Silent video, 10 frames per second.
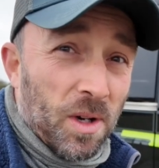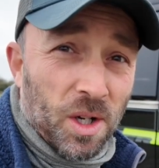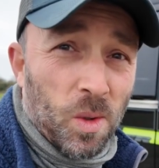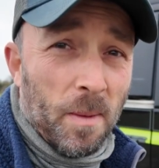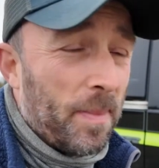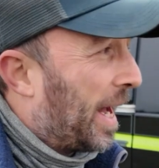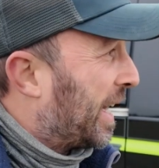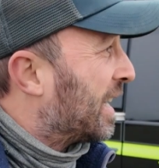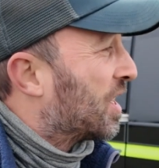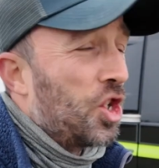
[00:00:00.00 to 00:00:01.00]
would look quite
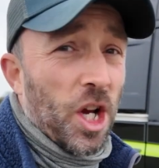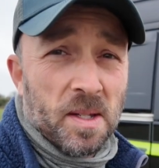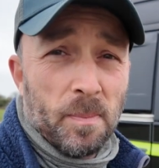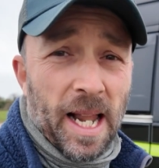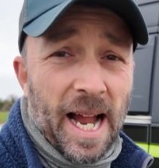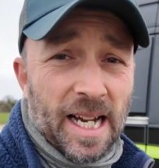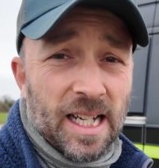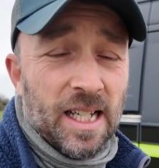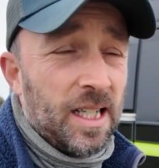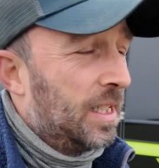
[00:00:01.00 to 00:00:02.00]
badass, just black.
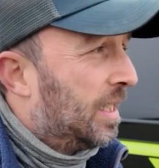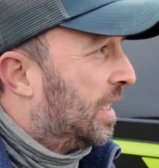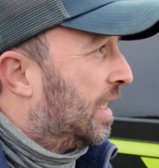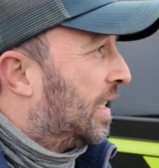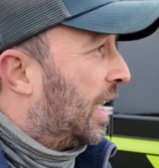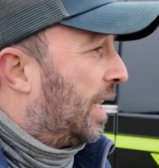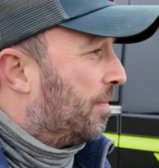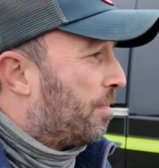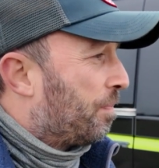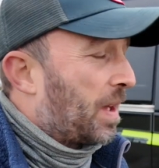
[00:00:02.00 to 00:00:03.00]

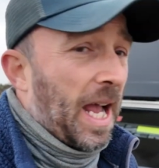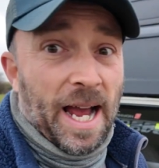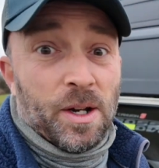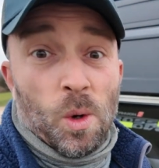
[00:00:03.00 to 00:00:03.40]
And